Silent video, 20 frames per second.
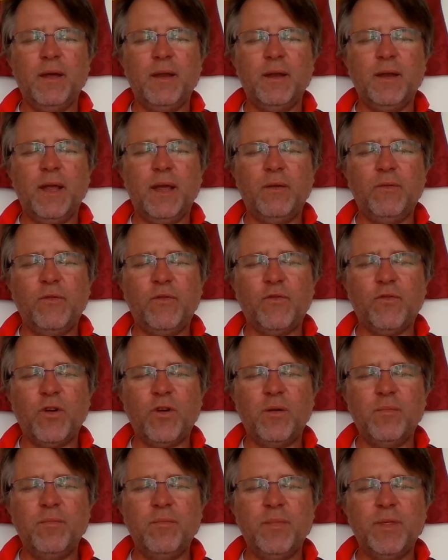Then,
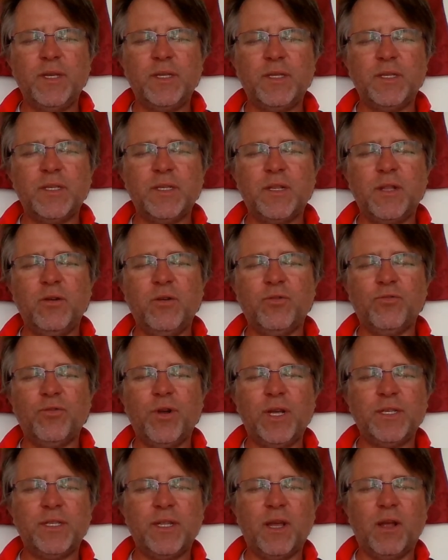from this still
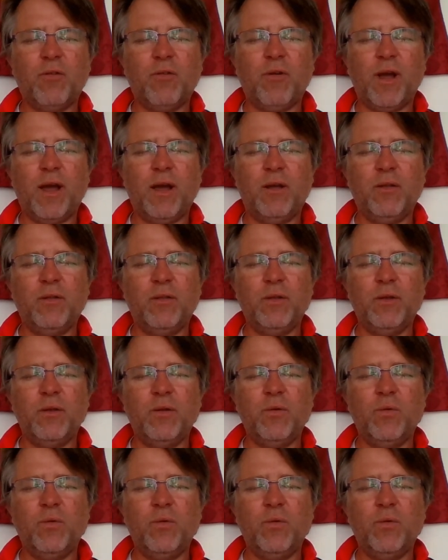resting ground,